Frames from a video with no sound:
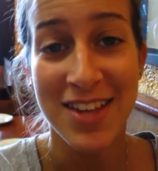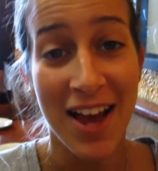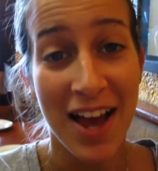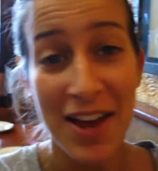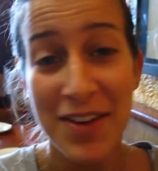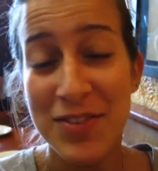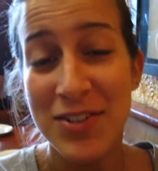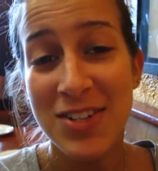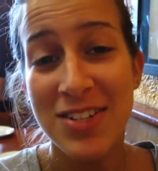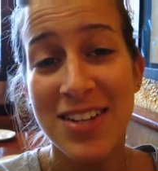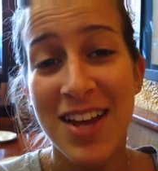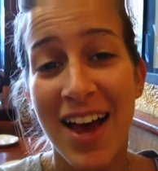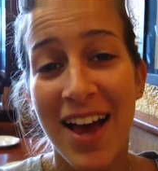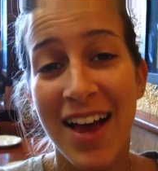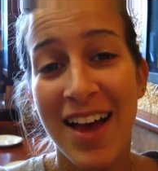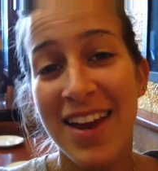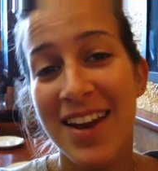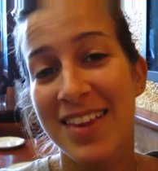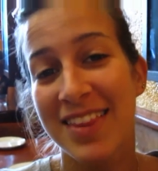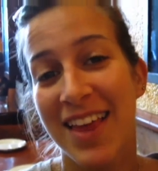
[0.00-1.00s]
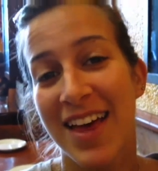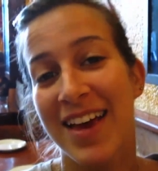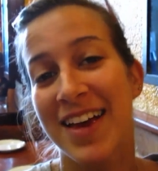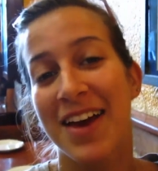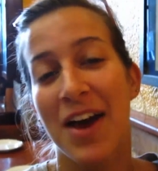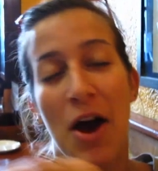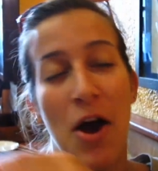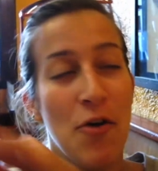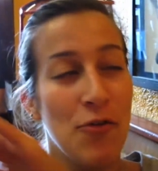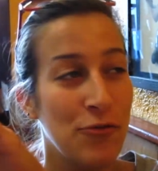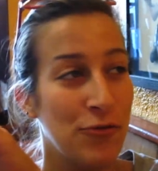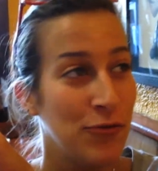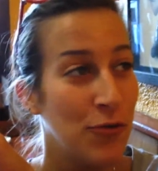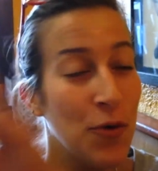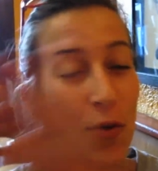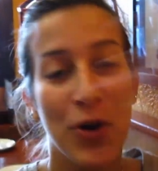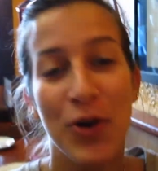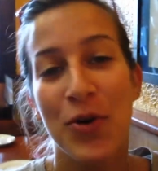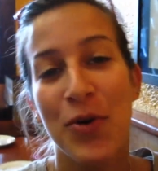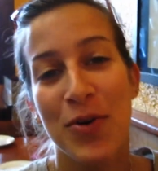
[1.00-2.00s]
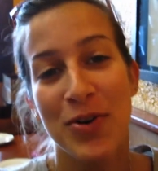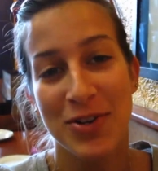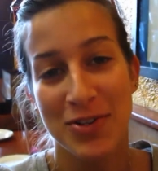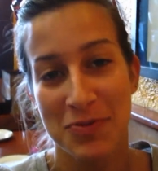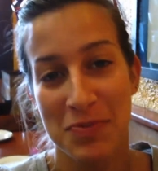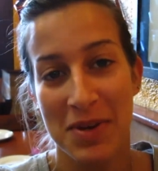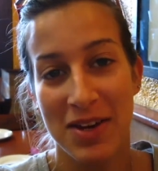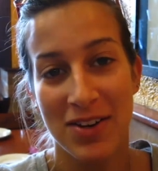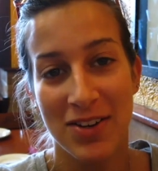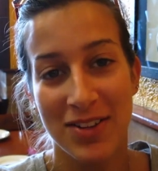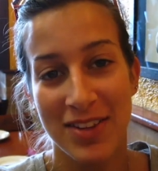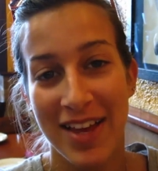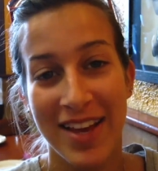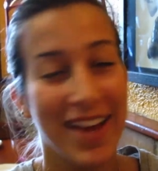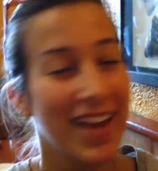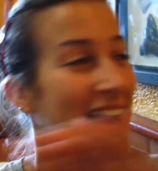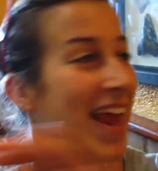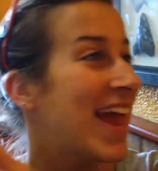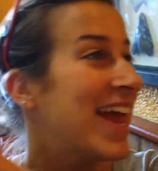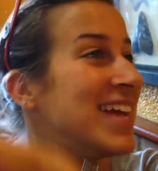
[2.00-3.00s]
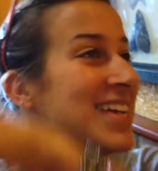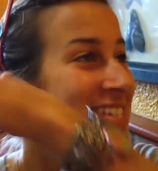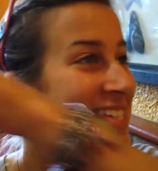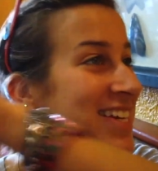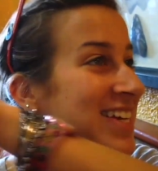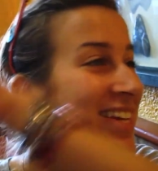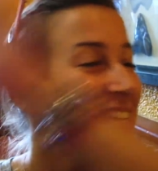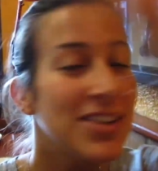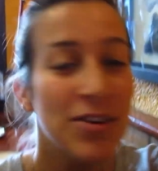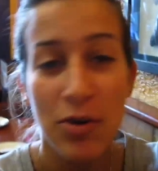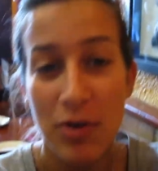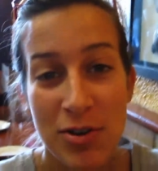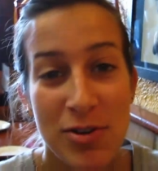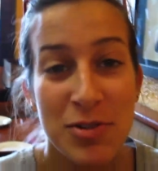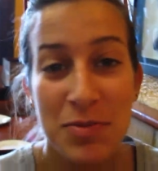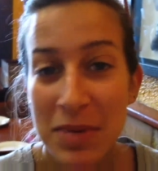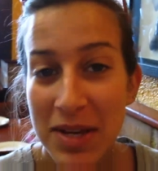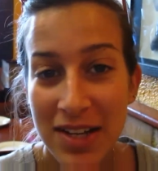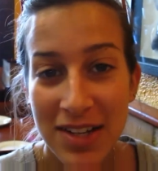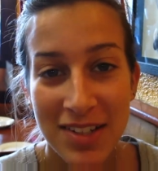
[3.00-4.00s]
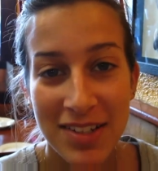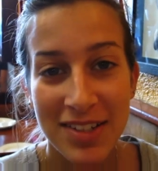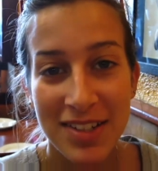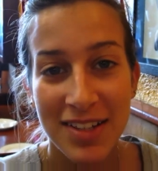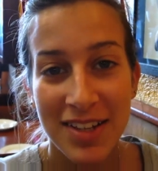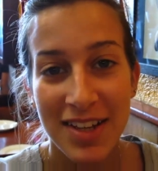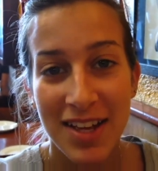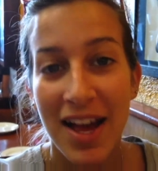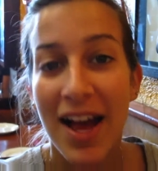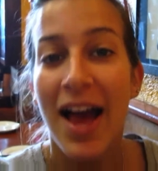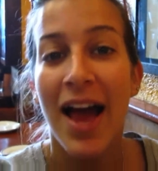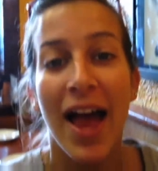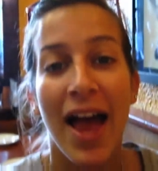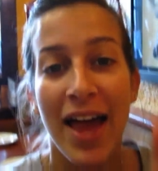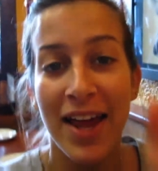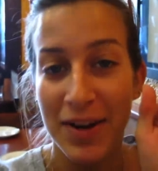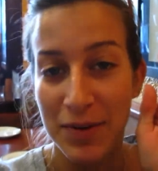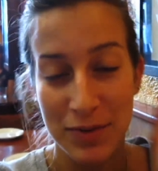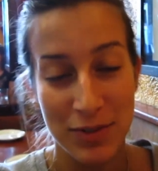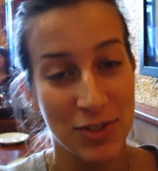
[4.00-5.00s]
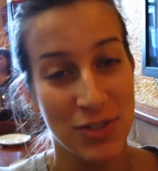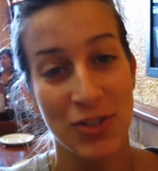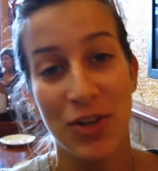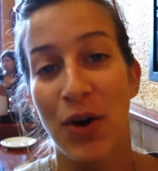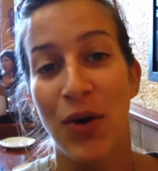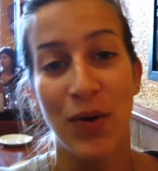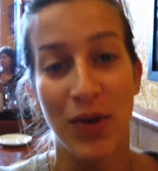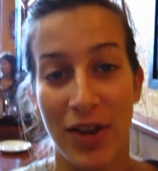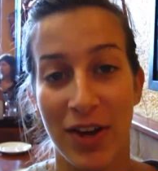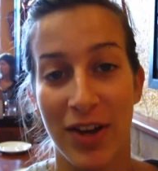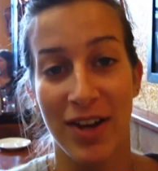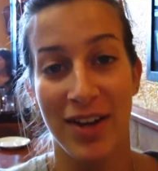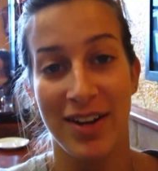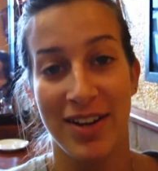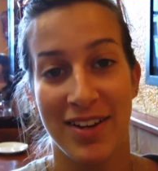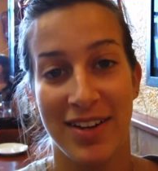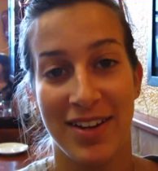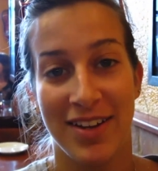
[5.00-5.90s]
I've just had like a four course meal, like an 18 course meal, and it was so good.